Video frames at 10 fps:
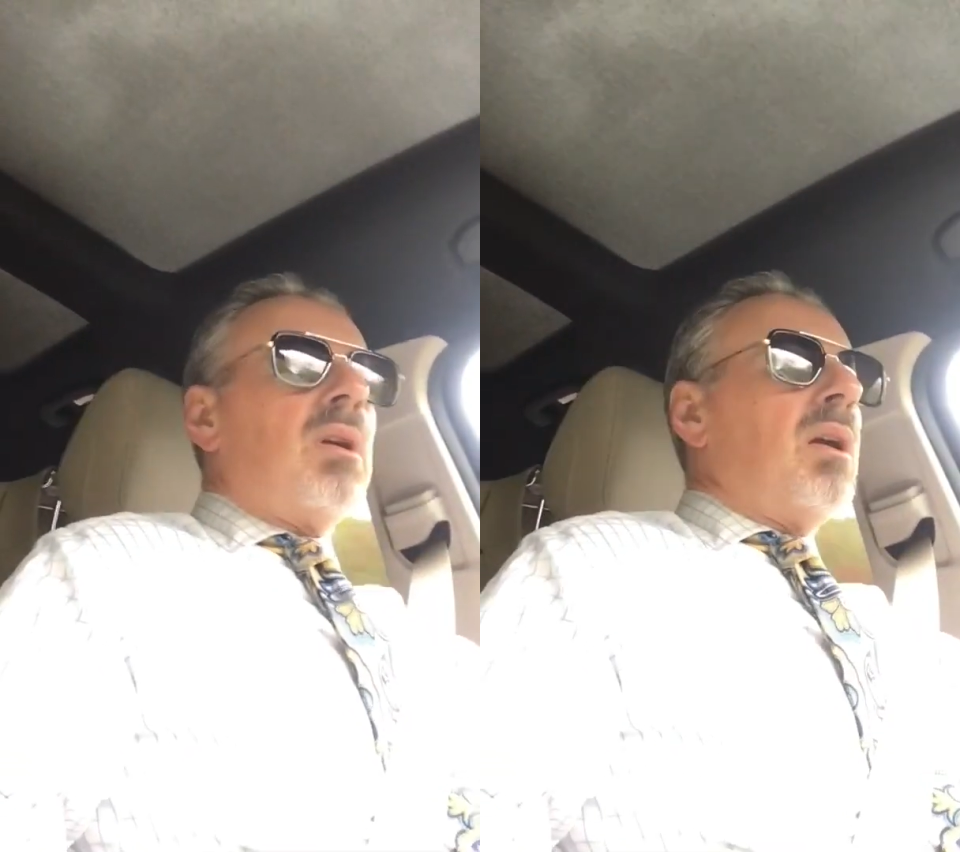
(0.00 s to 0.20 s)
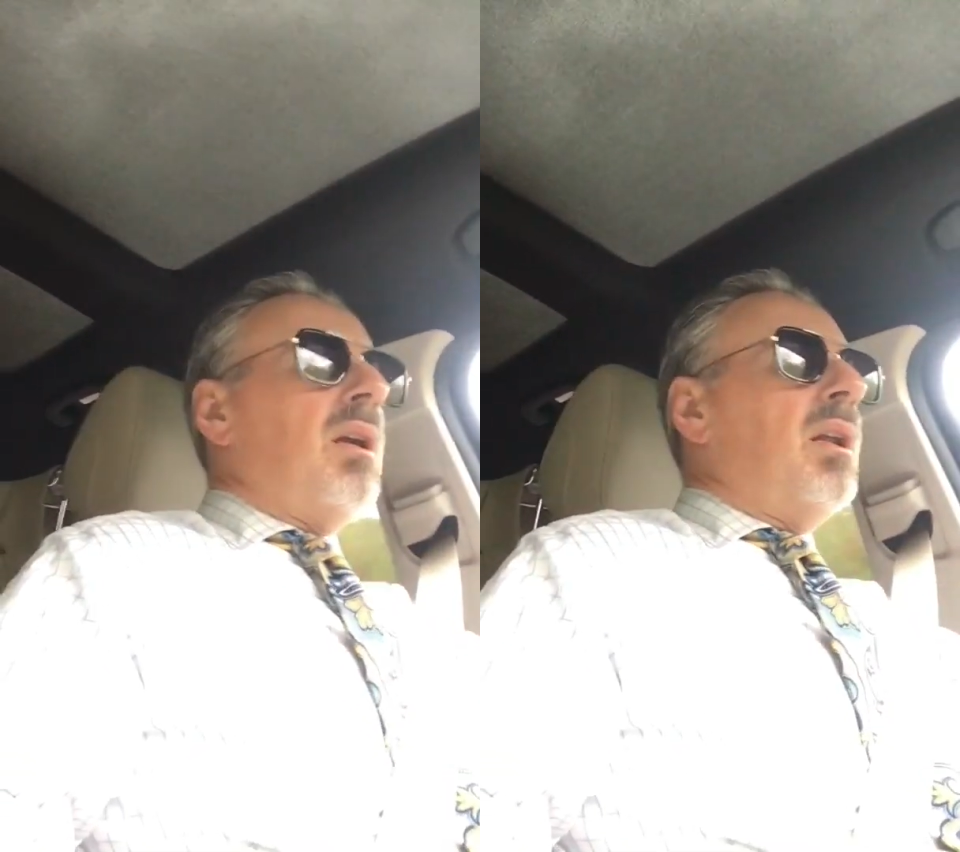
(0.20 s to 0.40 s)

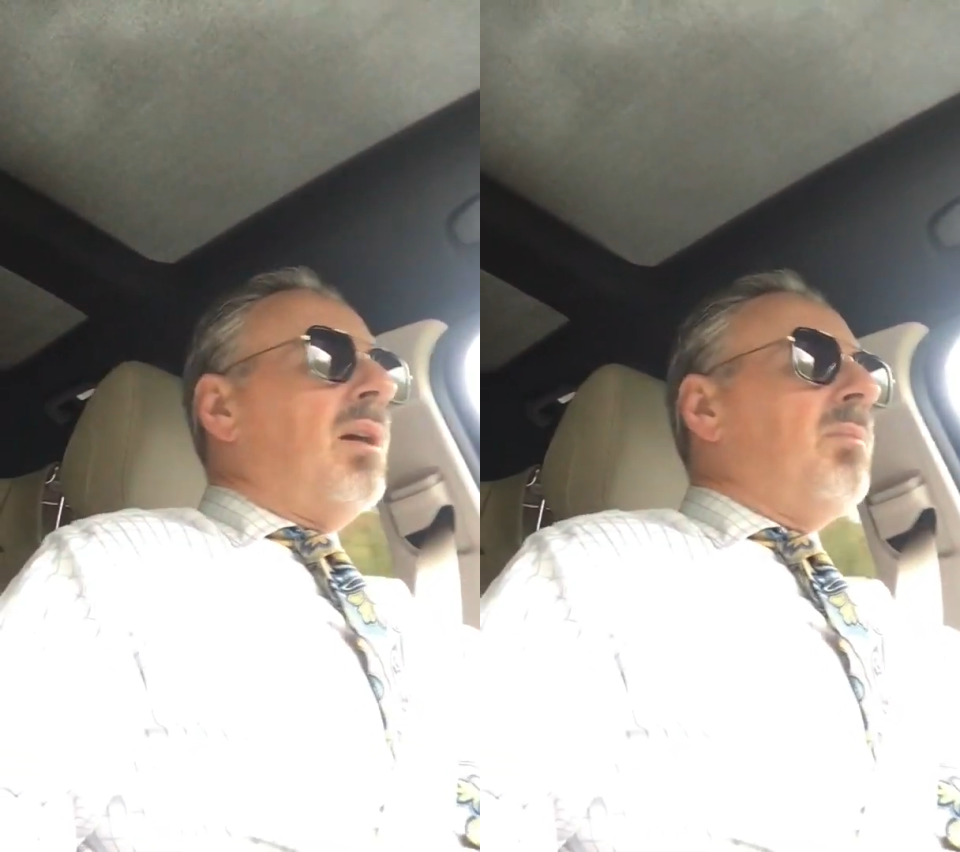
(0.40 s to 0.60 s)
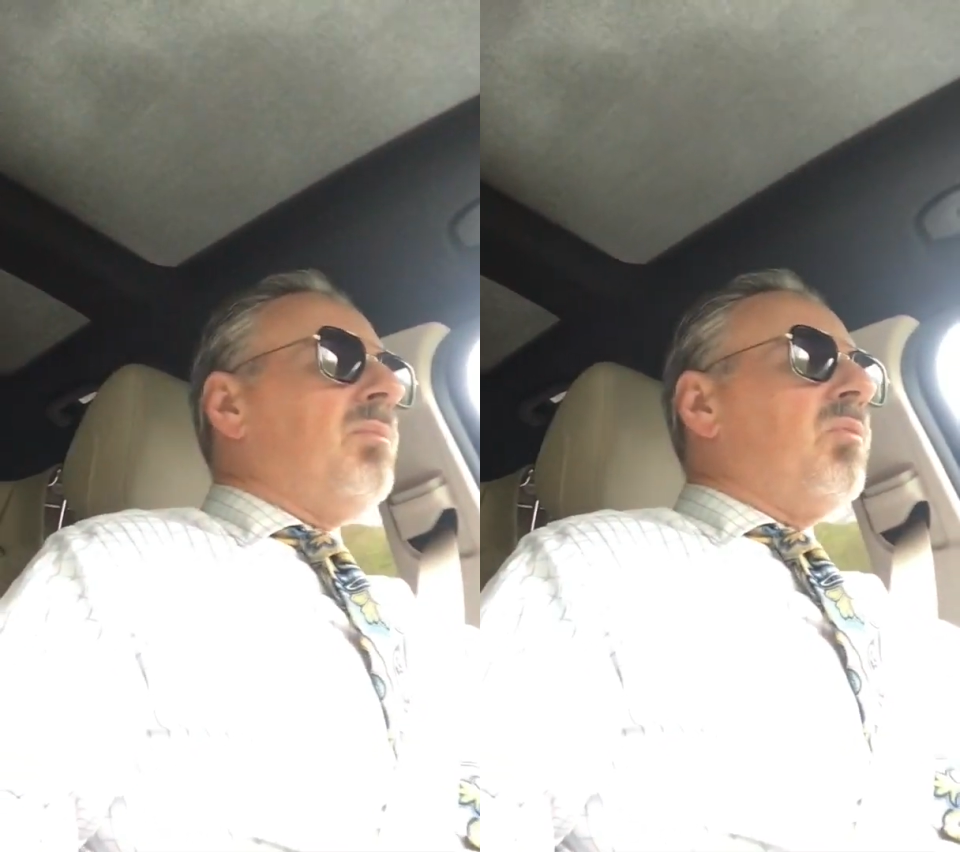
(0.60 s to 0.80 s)
and
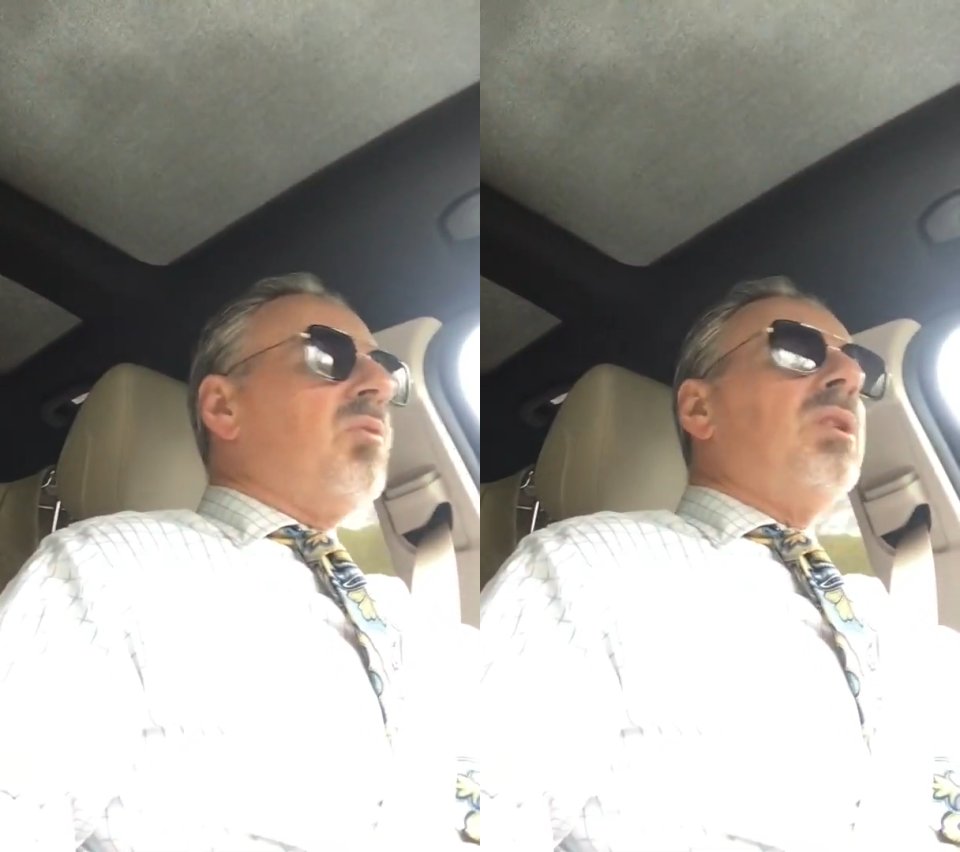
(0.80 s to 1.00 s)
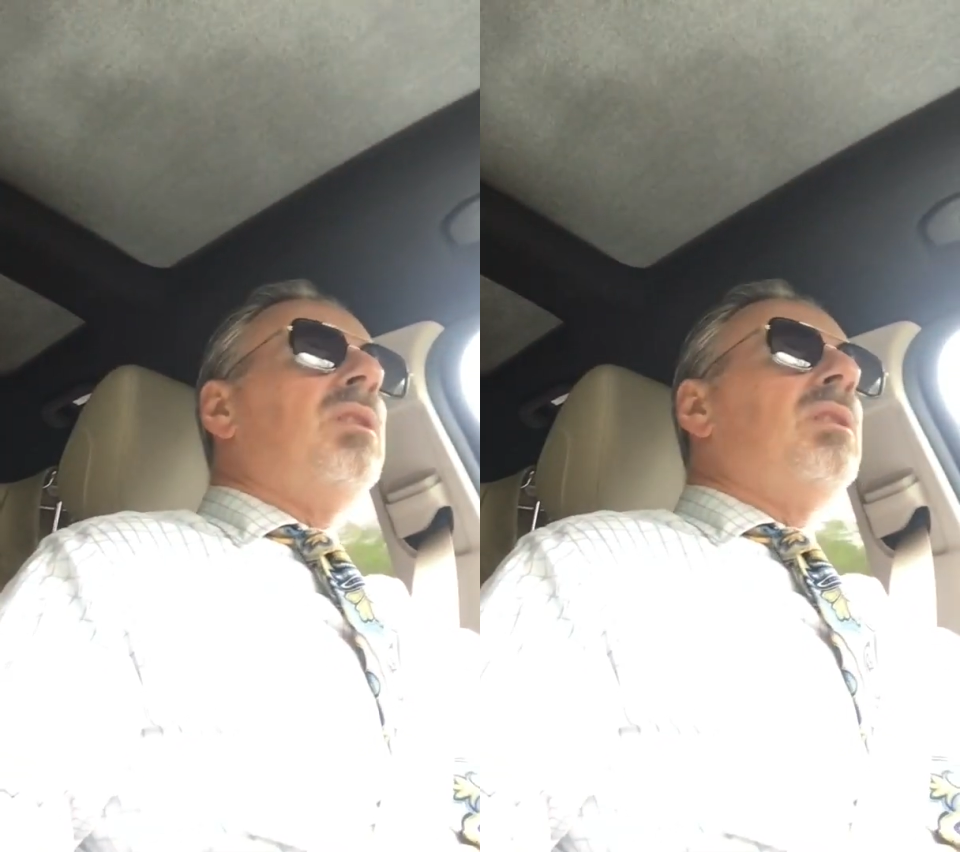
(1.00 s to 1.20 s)
I'm
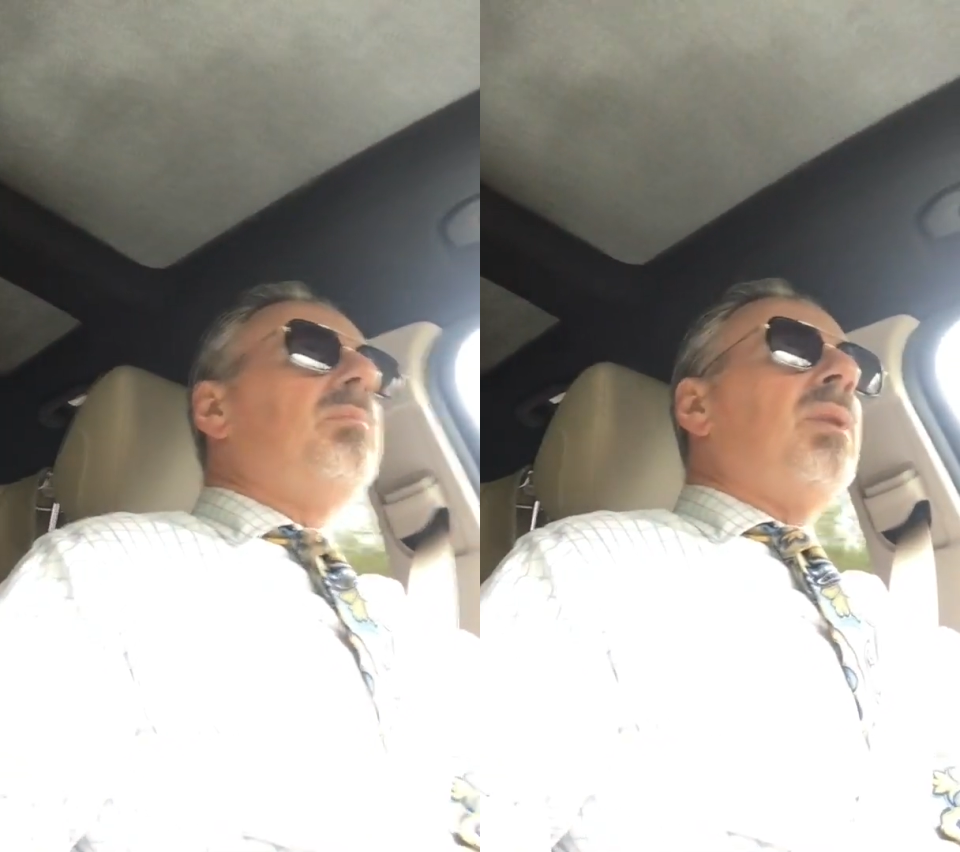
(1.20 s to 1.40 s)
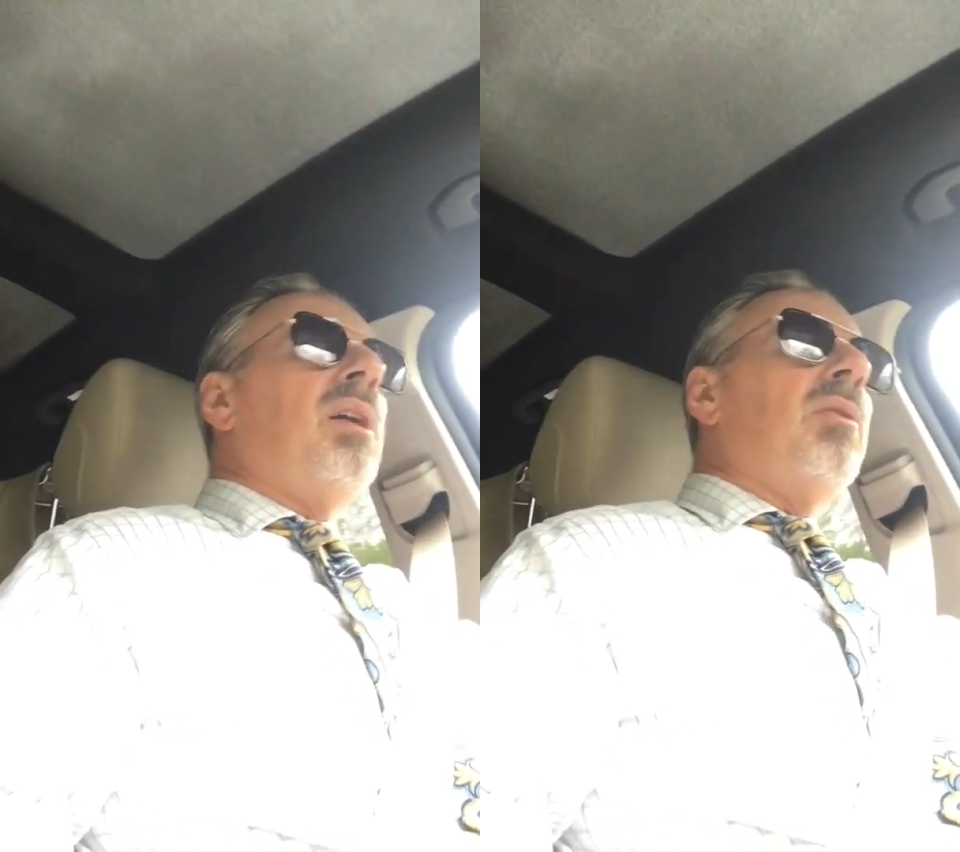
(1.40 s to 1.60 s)
really,
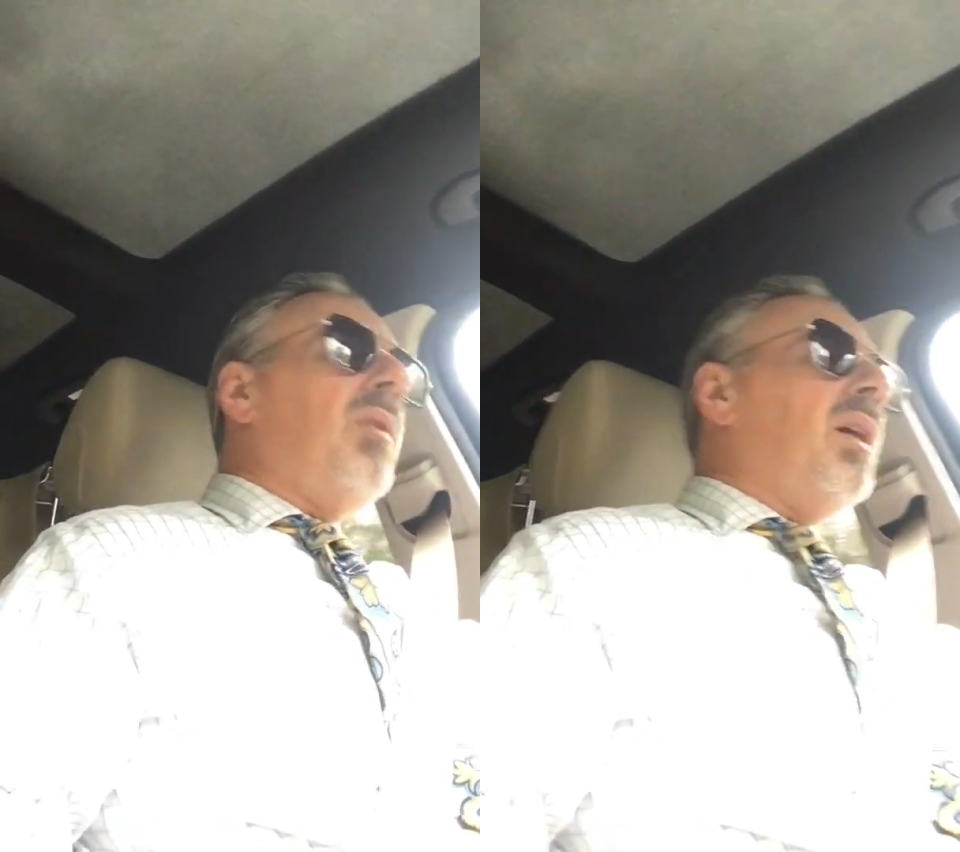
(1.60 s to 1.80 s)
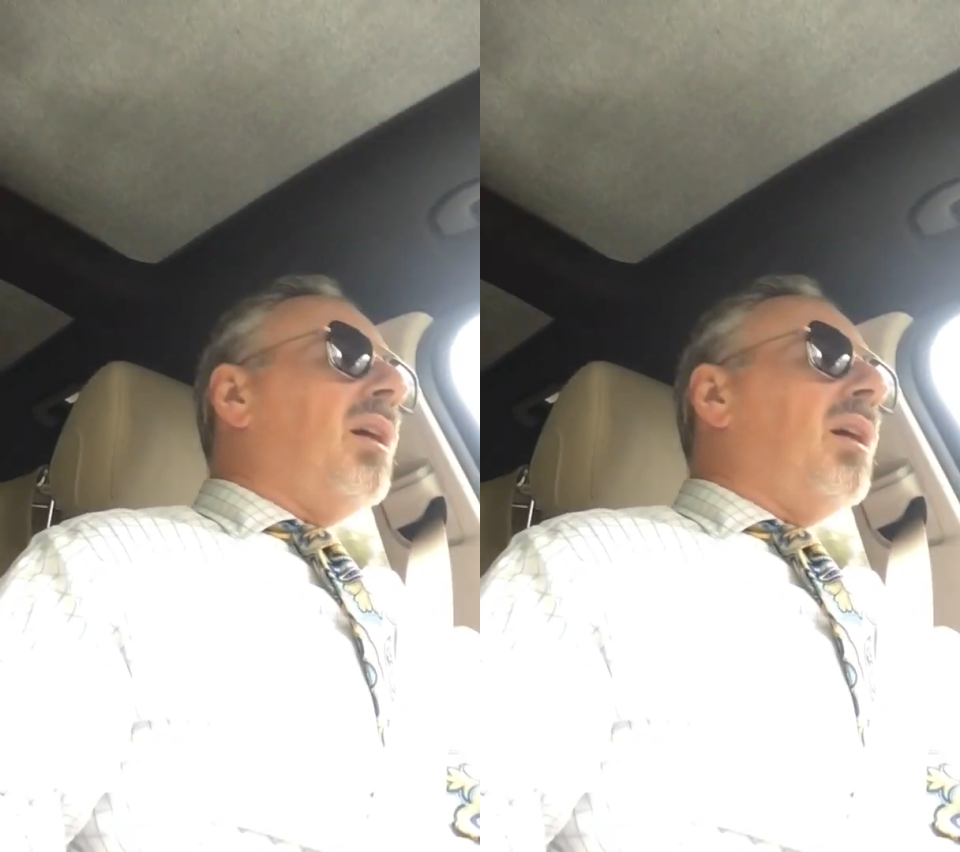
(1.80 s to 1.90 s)
by the way,